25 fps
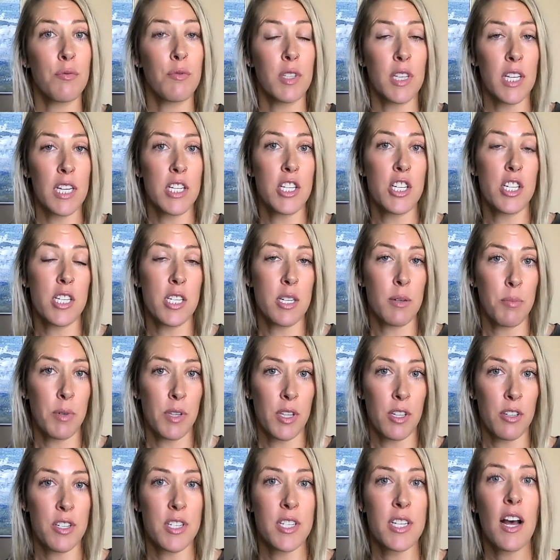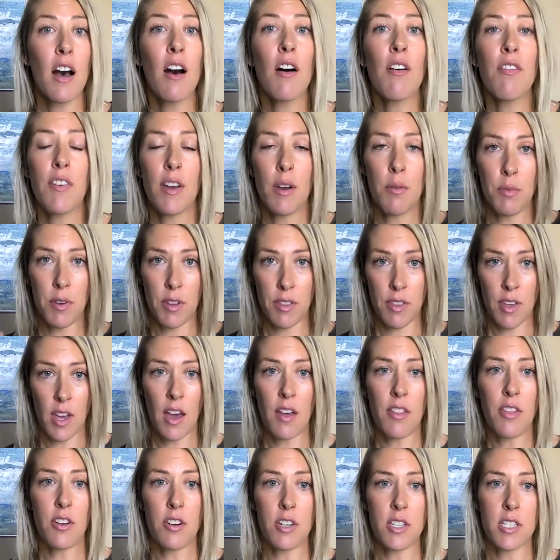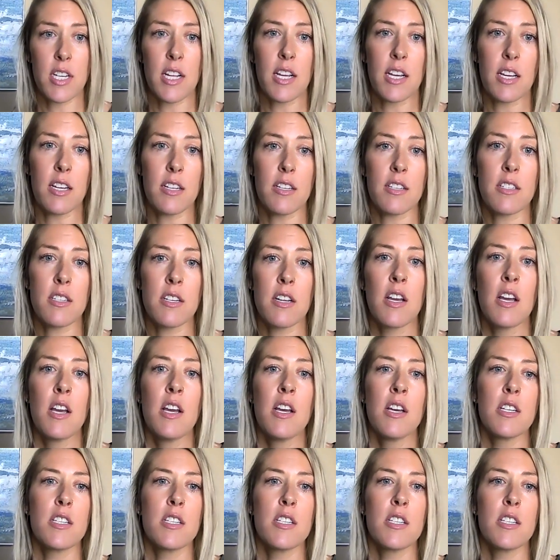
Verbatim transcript: relationship with yourself and with others is.